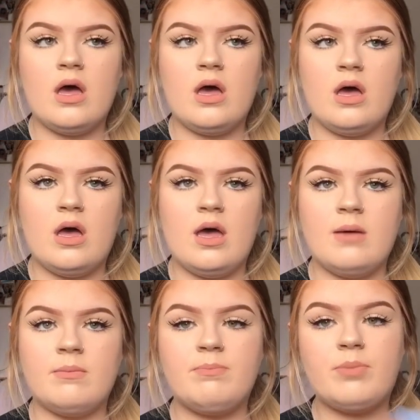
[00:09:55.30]

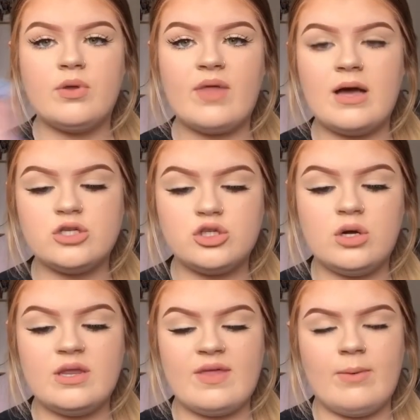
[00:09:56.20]
But surely
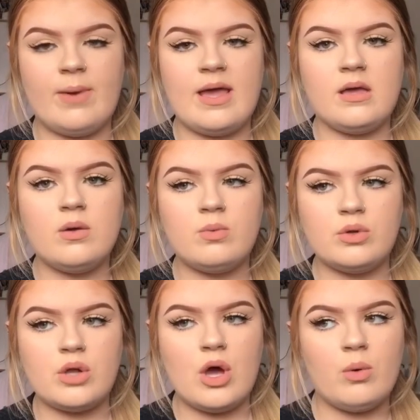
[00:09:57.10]
that way we'll
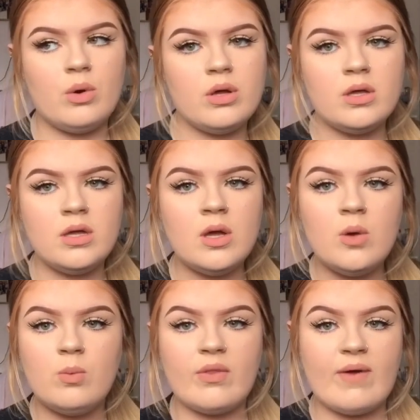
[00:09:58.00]
know
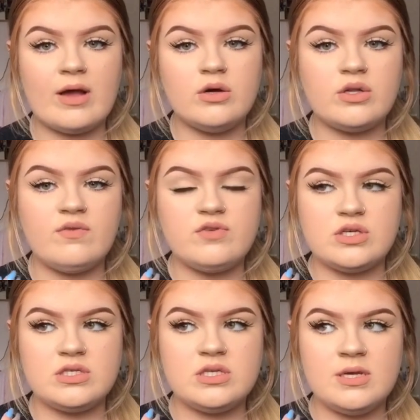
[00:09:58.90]
whether I could have
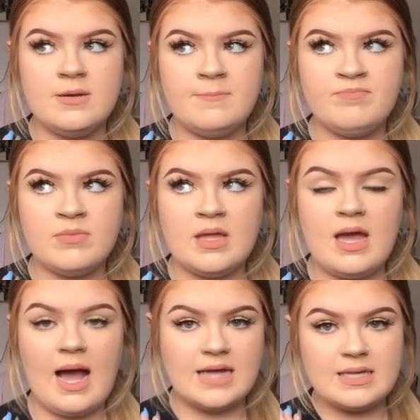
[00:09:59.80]
just
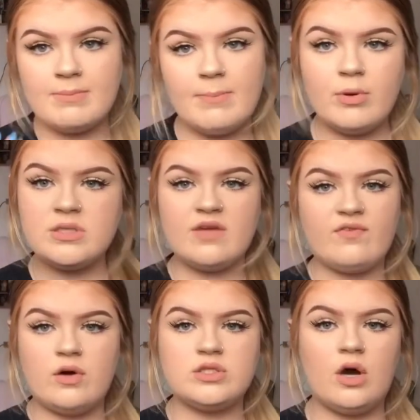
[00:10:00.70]
had it in my body,
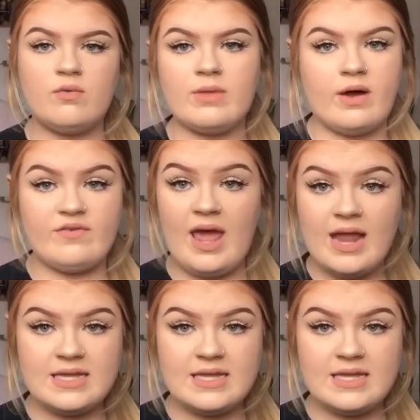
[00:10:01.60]
fought it off without having any